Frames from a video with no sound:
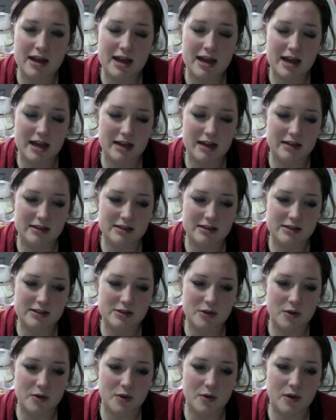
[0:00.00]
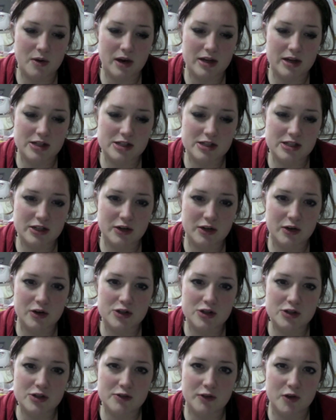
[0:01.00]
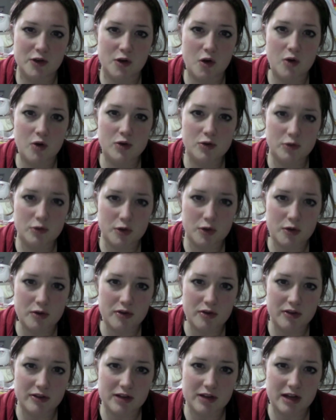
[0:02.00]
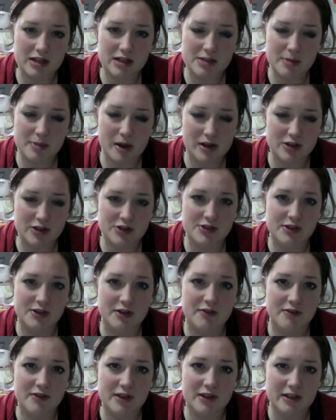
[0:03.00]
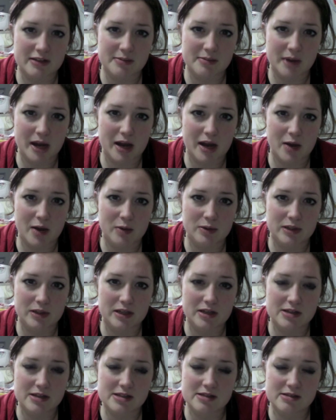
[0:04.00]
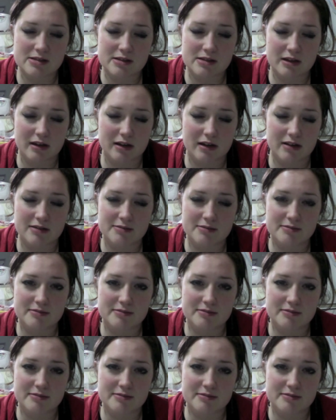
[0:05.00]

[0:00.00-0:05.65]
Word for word: And so I just encourage you for your own growth not to box yourself in by only uh,